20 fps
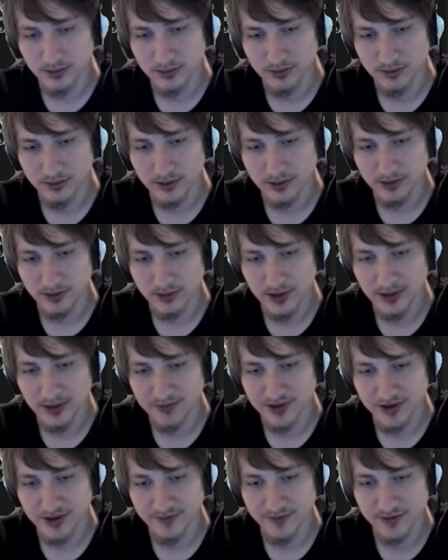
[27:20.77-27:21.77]
We're going to go app
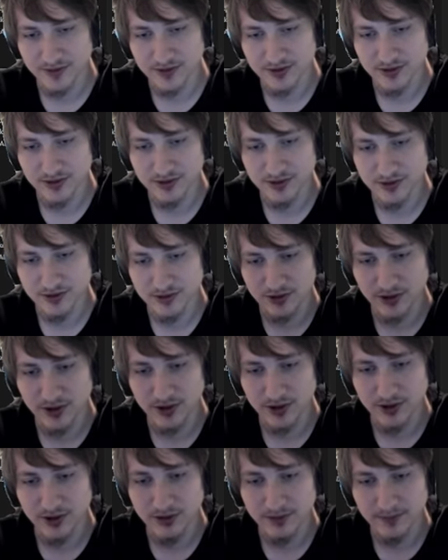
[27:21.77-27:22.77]
chat function destroy
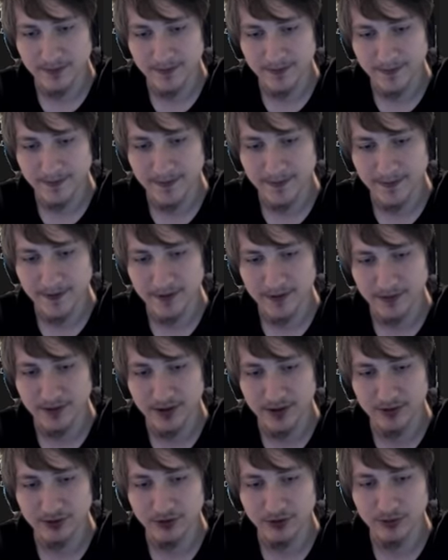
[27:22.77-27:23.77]
all.
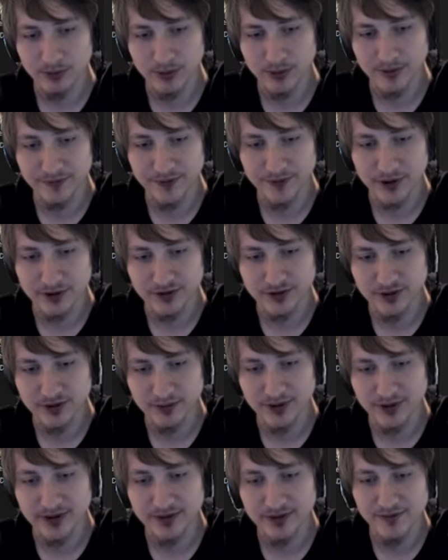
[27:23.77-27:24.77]
That was just one function.
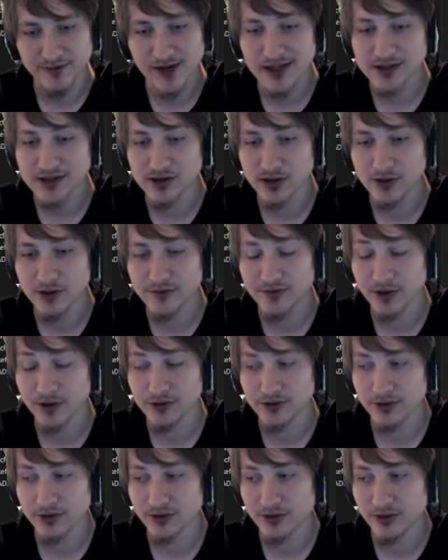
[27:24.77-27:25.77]
We could define our own
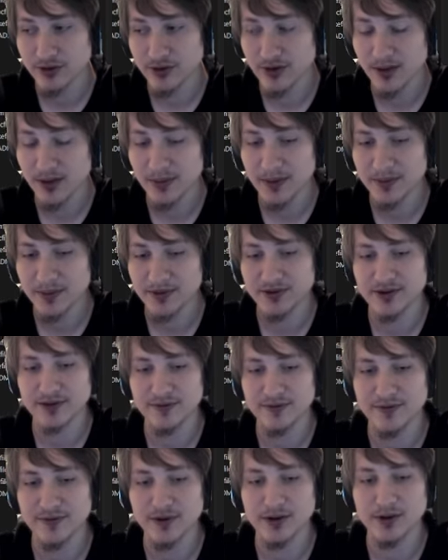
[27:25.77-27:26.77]
functions too. That might be
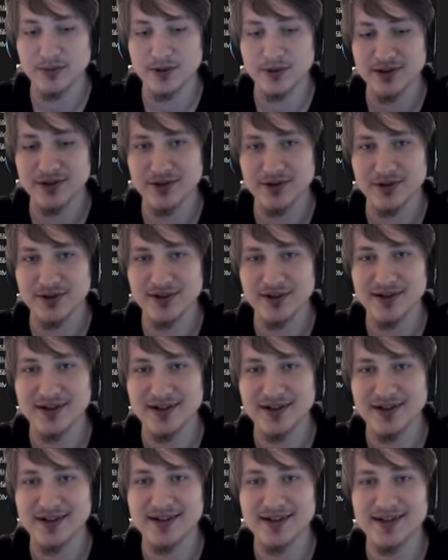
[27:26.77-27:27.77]
something fun that we could do
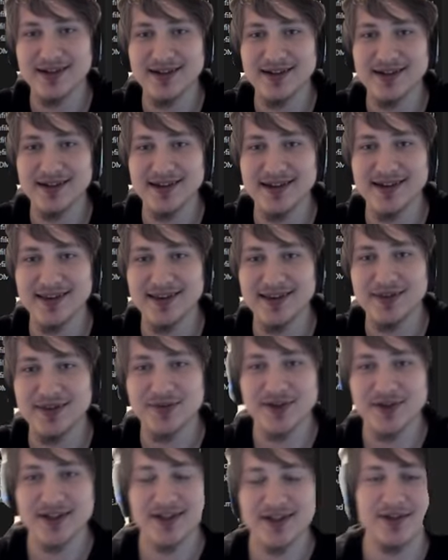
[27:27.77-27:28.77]
in this
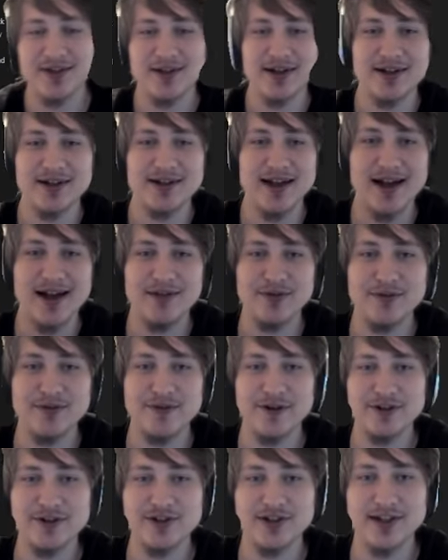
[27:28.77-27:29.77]
video, like have a
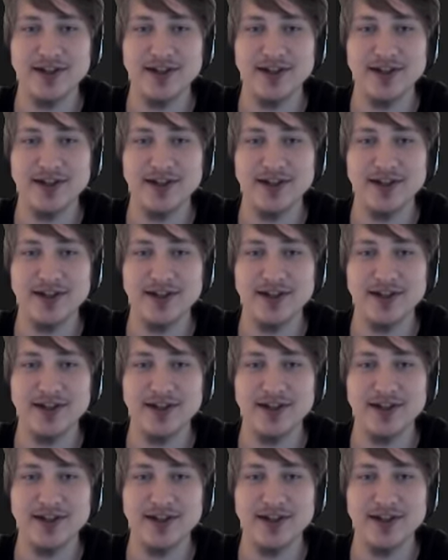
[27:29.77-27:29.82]
function